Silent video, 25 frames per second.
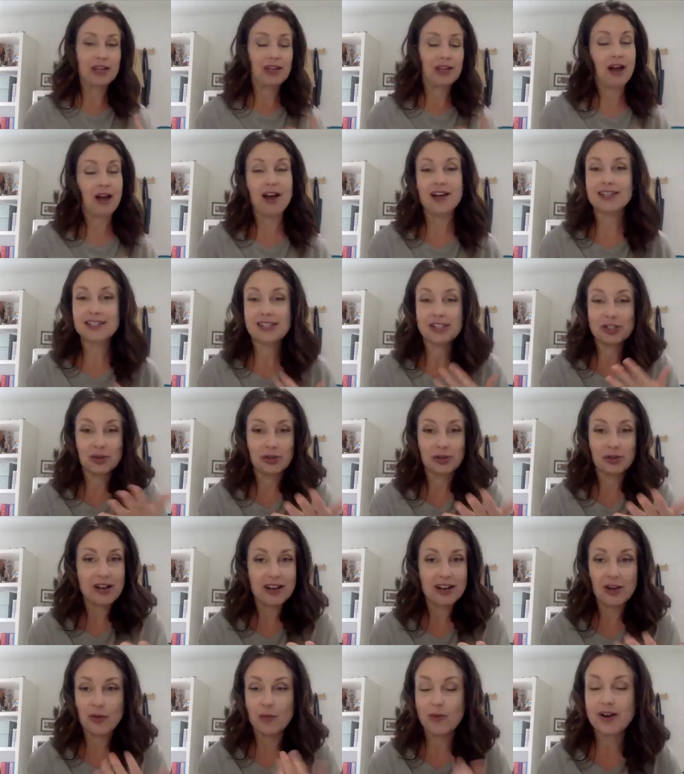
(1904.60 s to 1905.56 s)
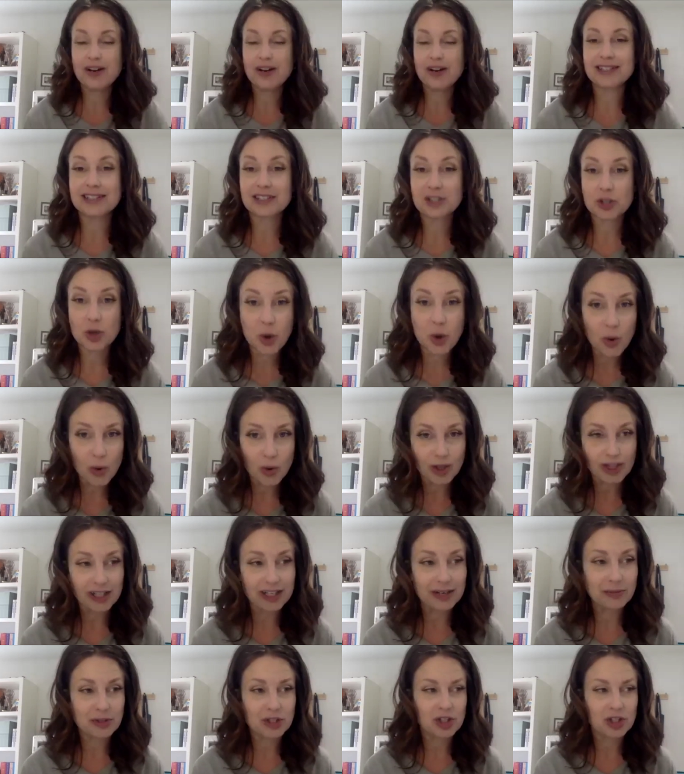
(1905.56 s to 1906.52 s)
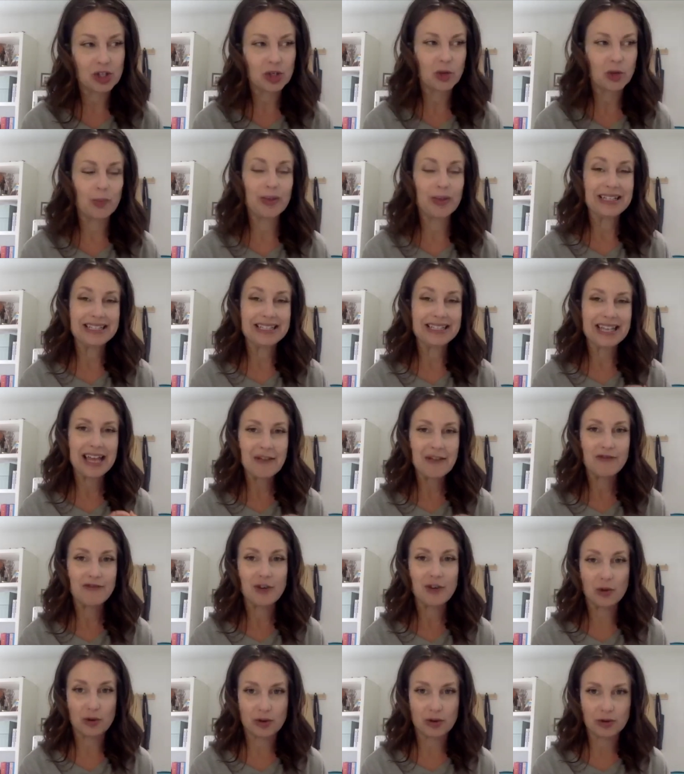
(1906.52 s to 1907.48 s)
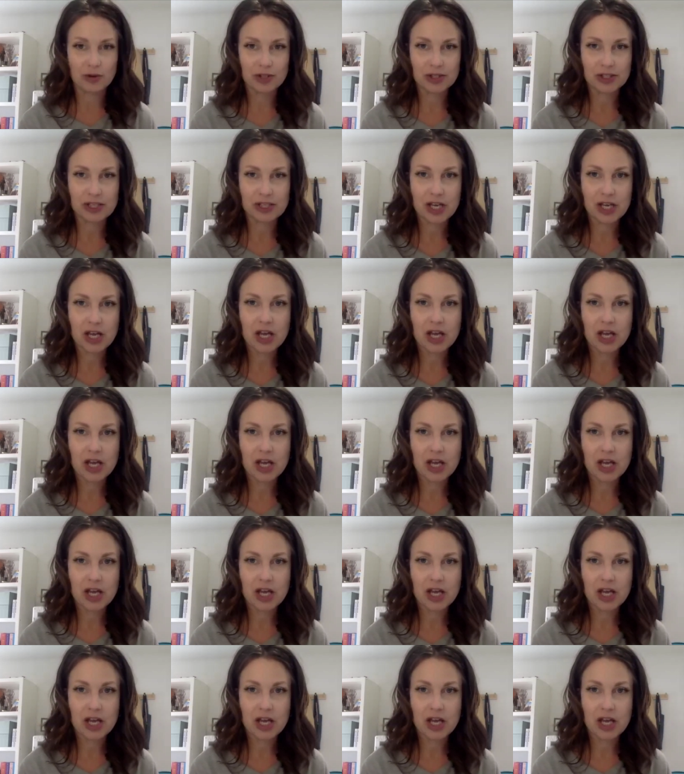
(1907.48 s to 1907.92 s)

us or anyone is totally up to you, but take photos.